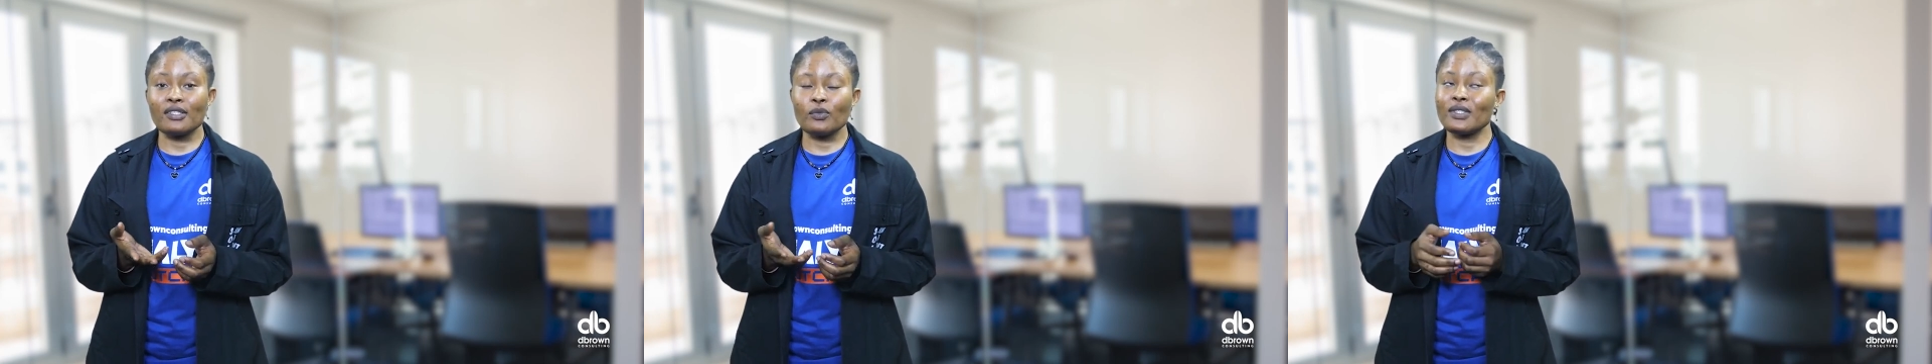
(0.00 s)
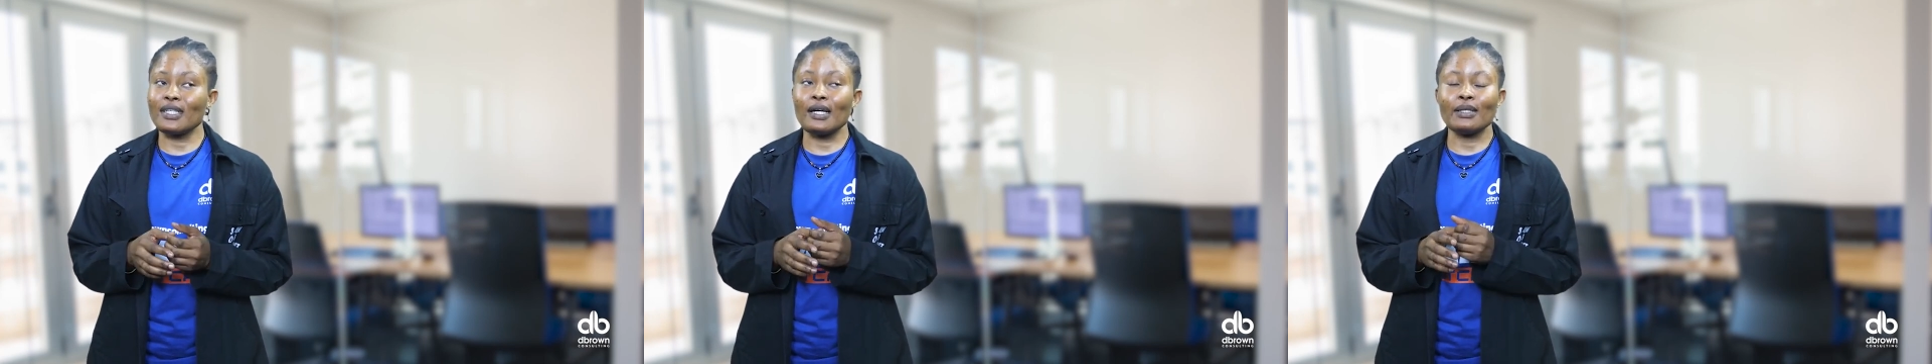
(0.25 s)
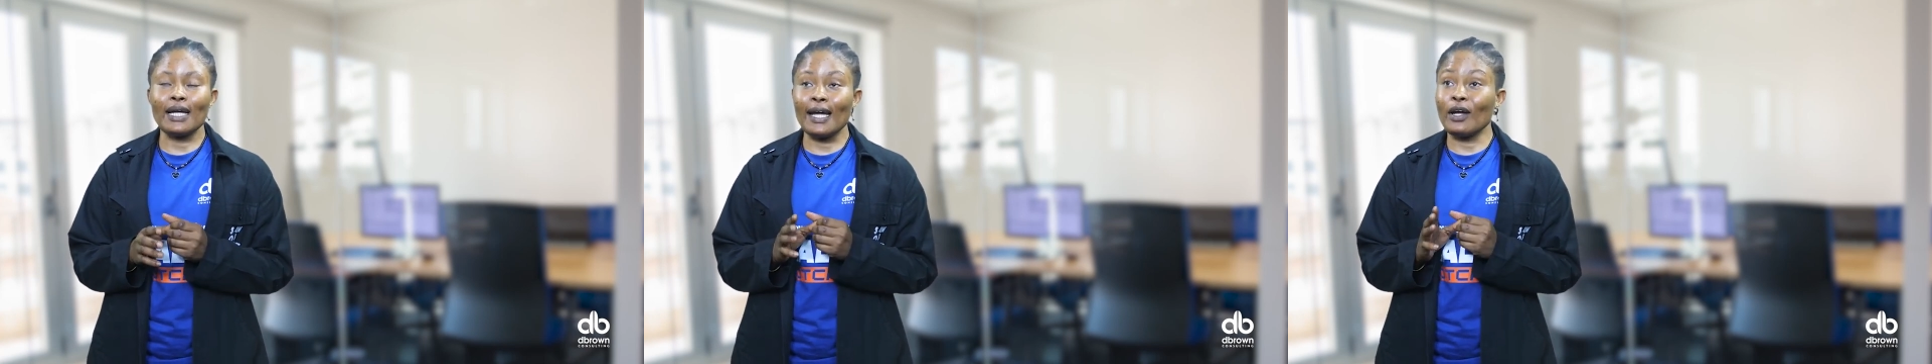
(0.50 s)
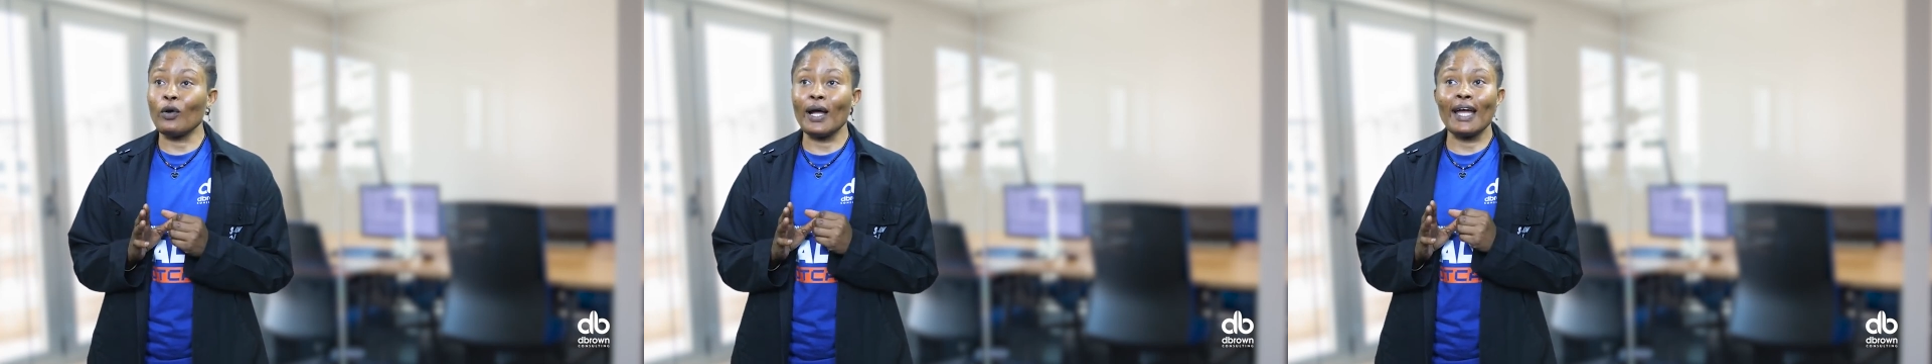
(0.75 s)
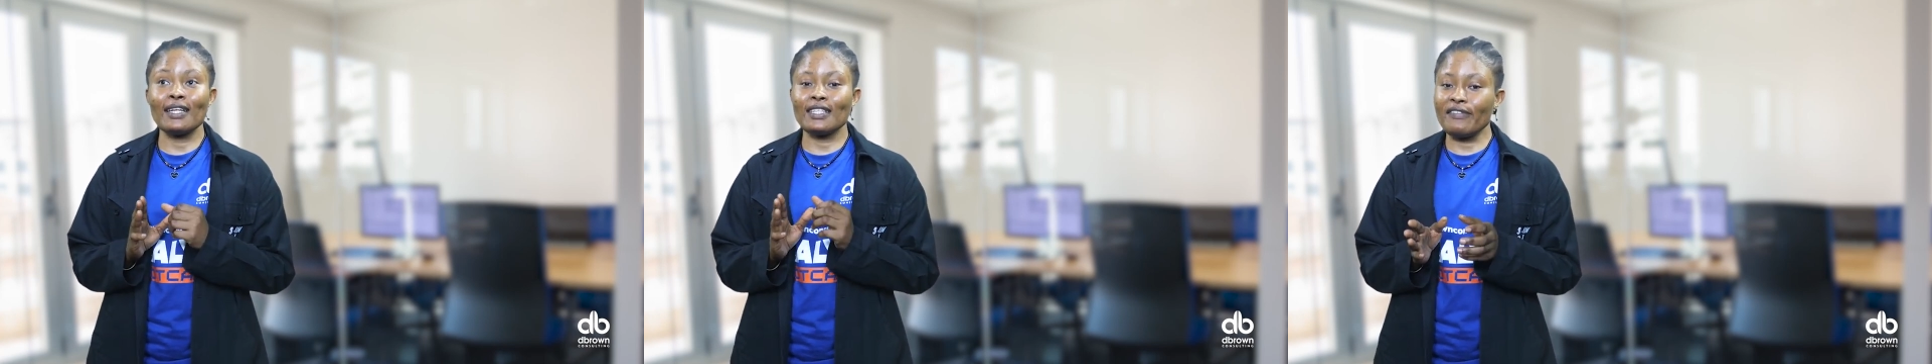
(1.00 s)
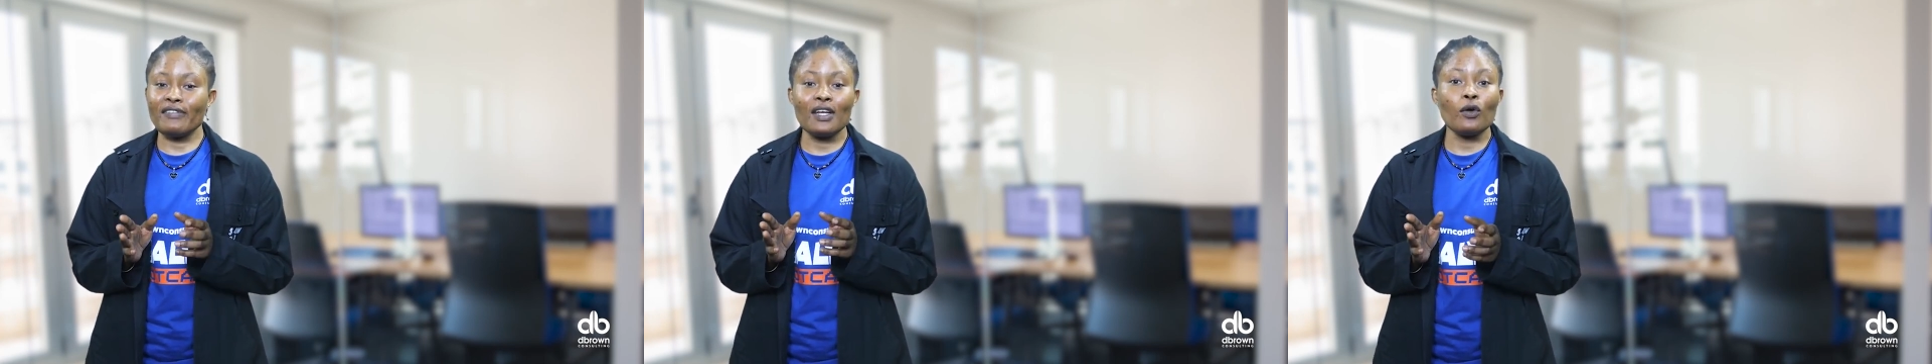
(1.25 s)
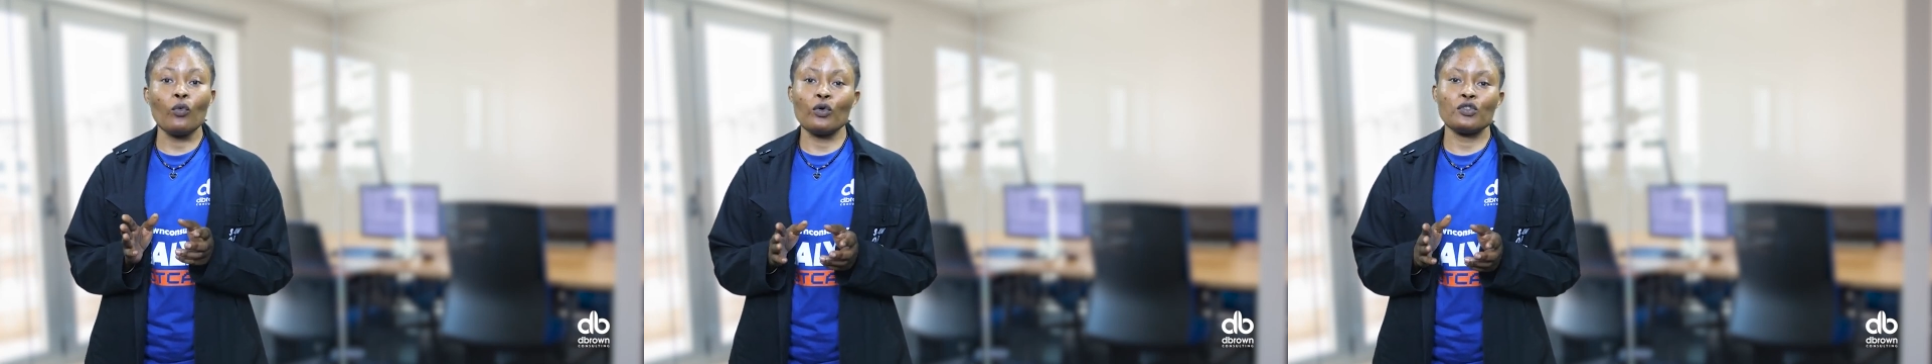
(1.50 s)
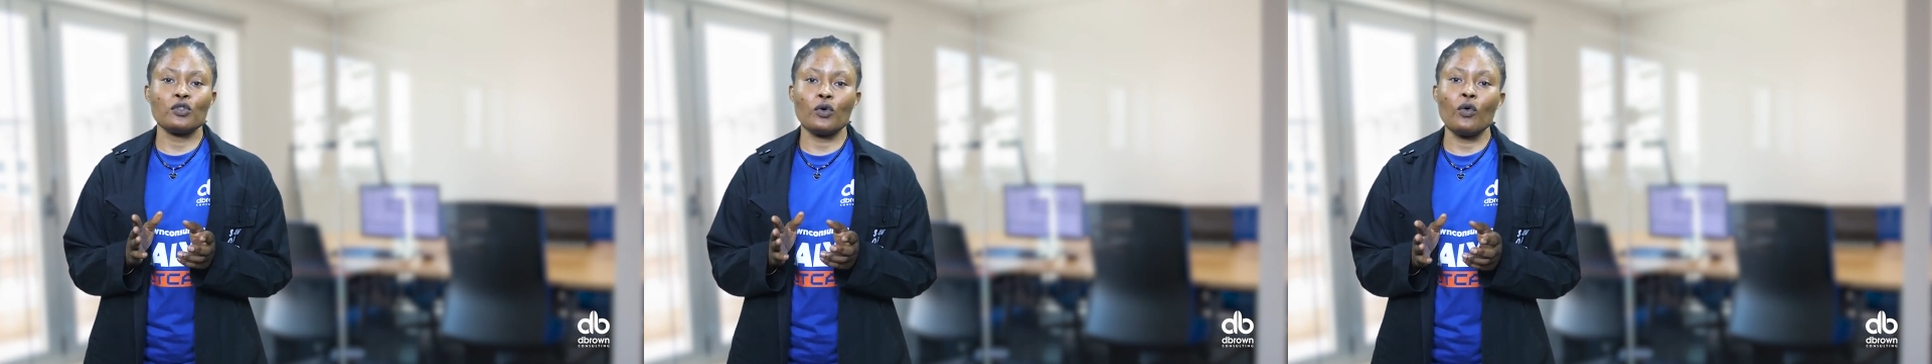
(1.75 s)
which I definitely
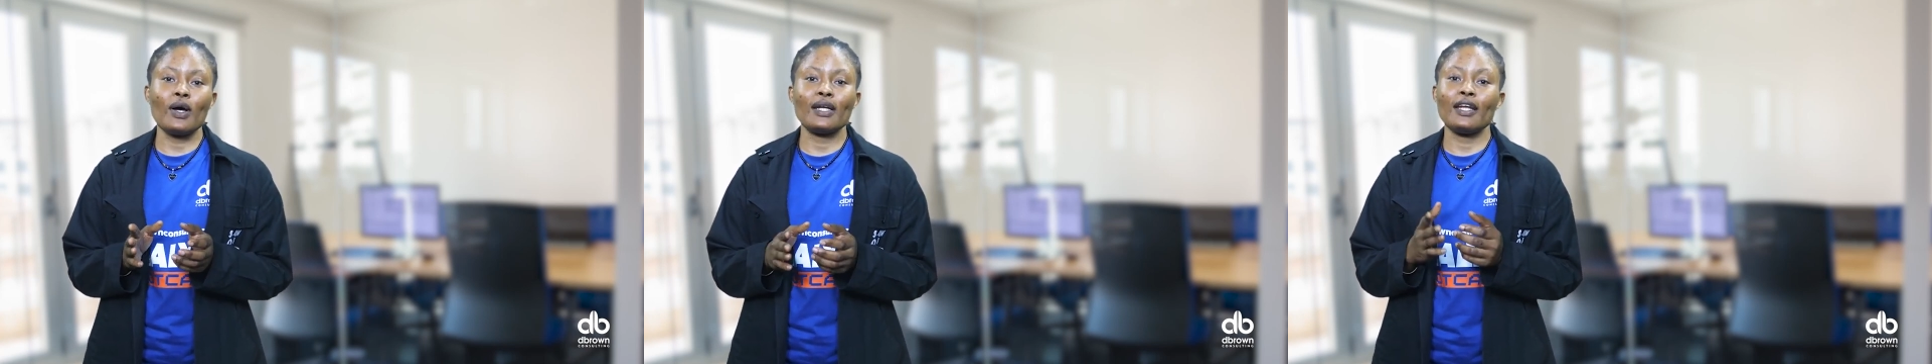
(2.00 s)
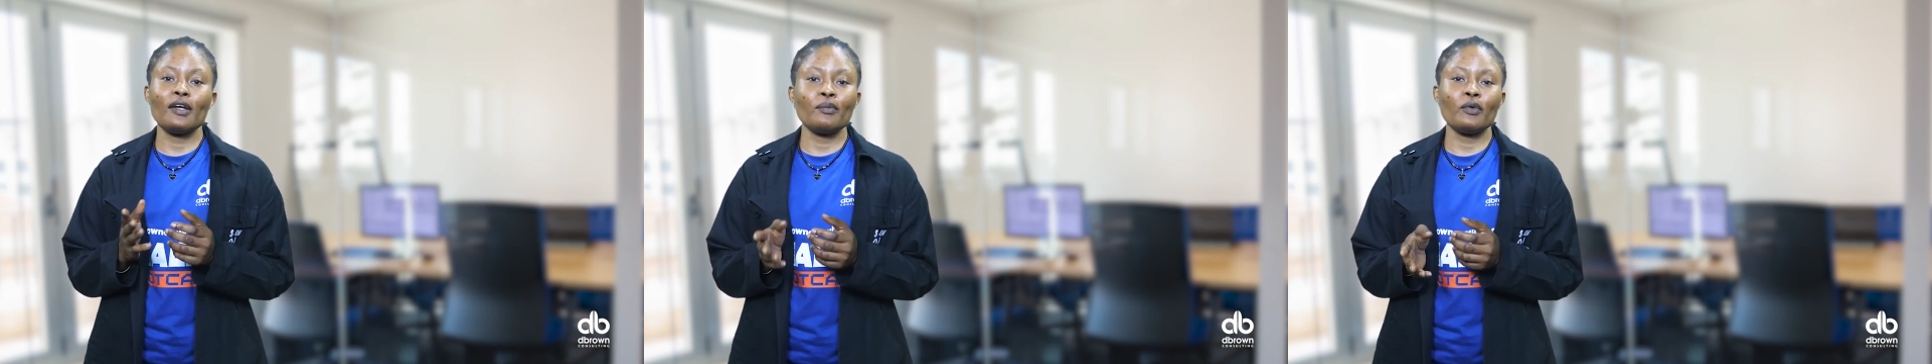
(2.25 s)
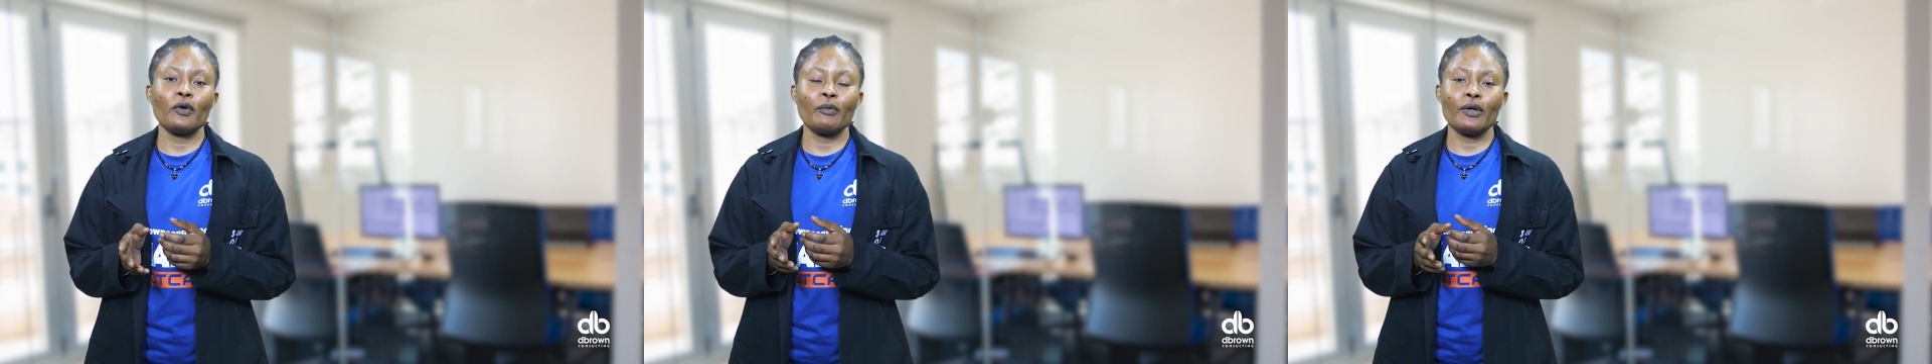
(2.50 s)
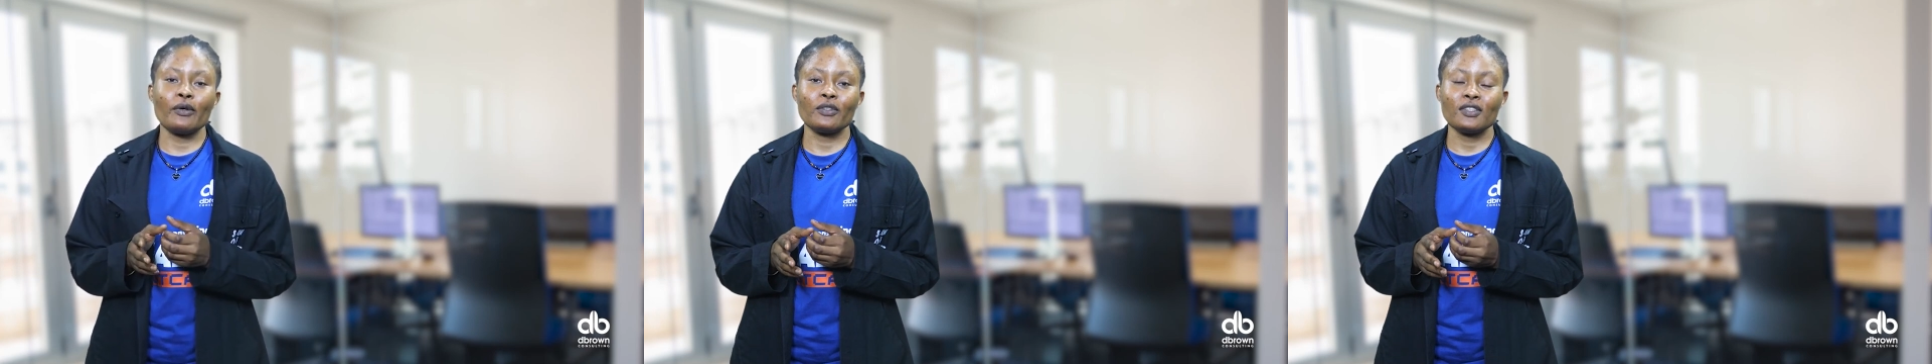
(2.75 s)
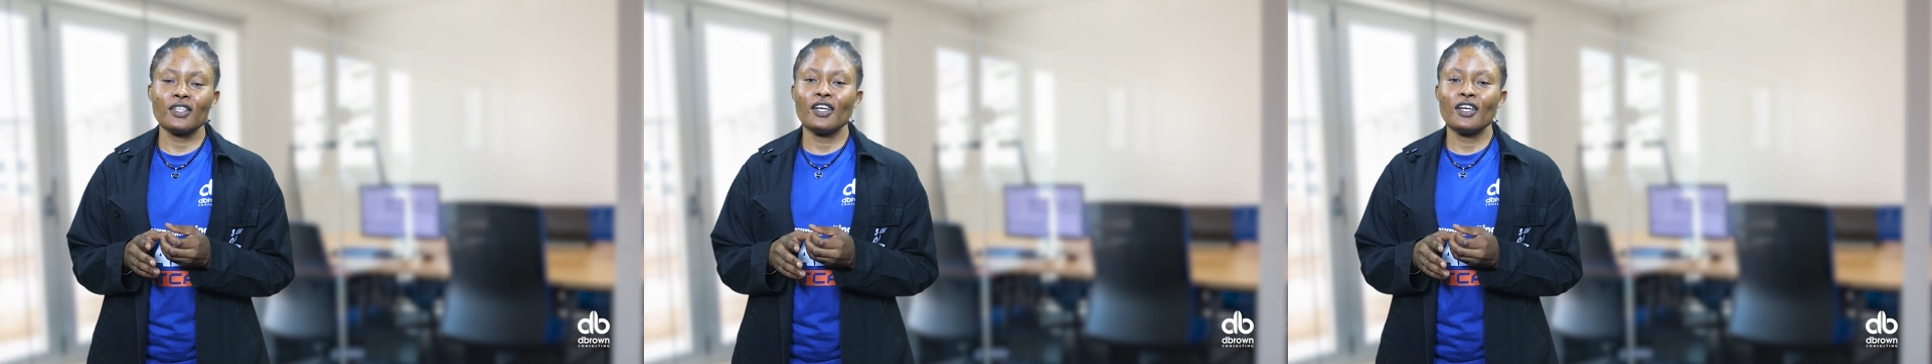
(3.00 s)
want to go and learn more about.